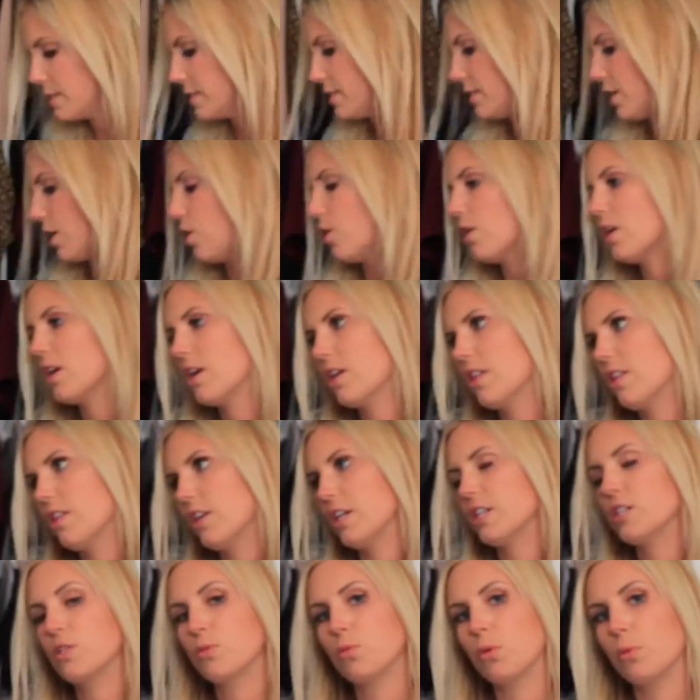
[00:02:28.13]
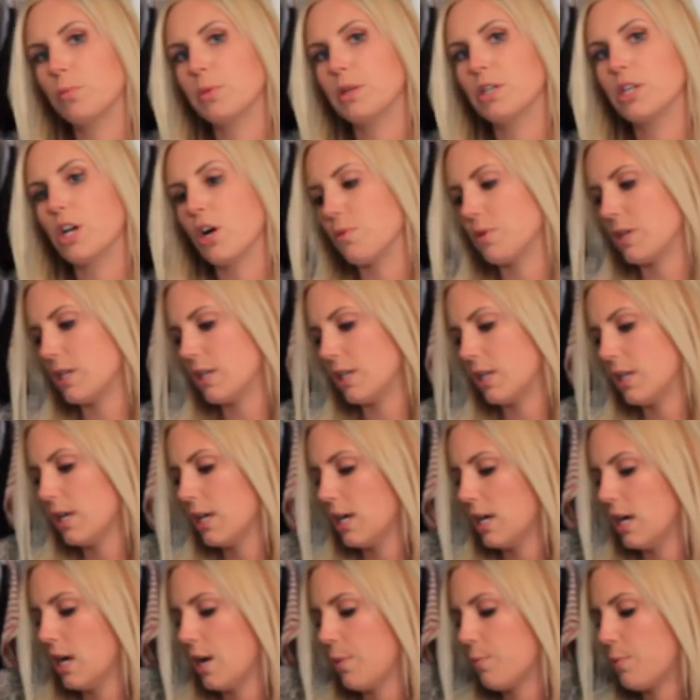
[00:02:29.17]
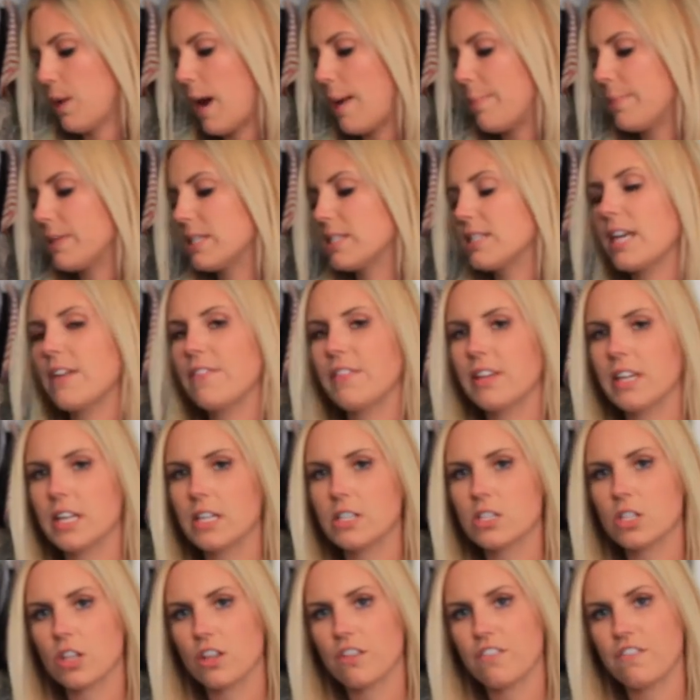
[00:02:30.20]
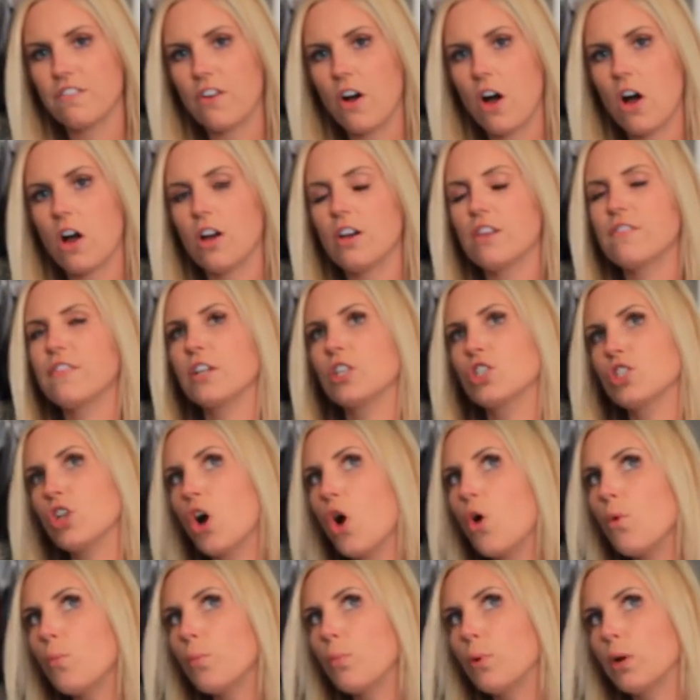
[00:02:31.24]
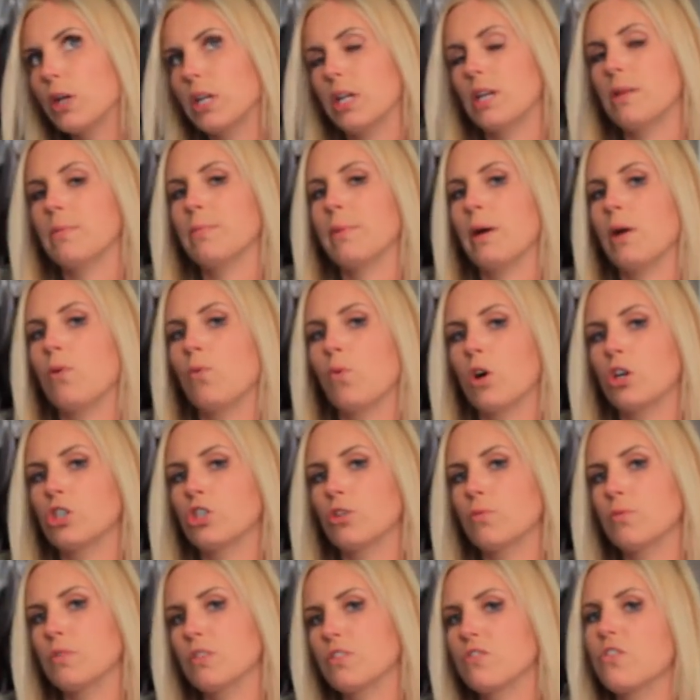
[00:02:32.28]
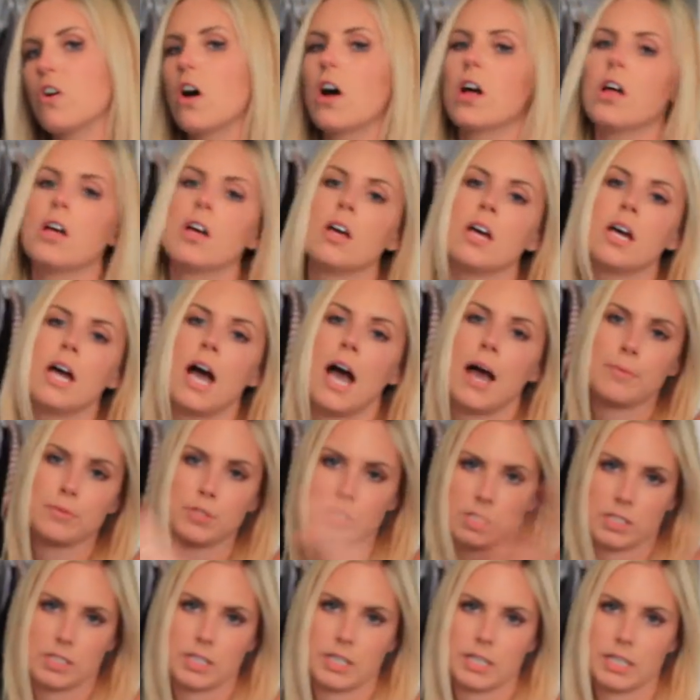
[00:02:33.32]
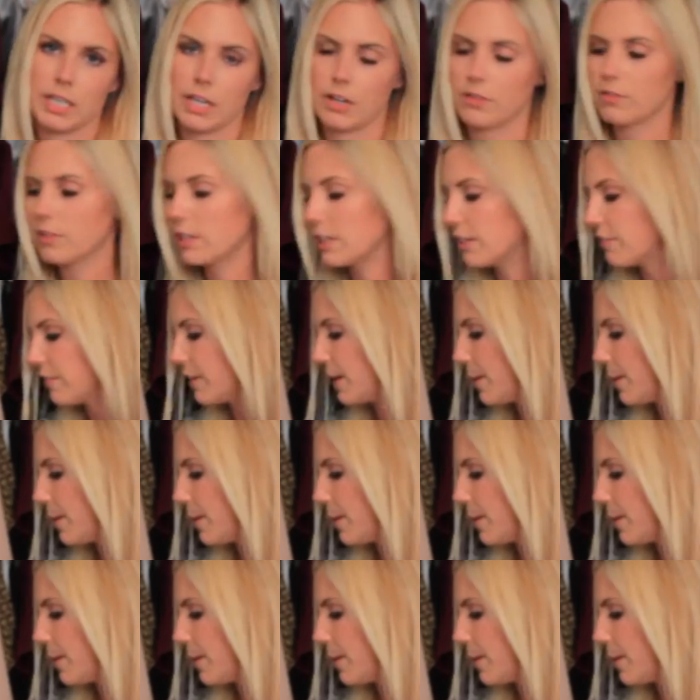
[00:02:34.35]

So this will be going, probably saving into the fall. If I don't put it in my wardrobe this fall, I'm just gonna get rid of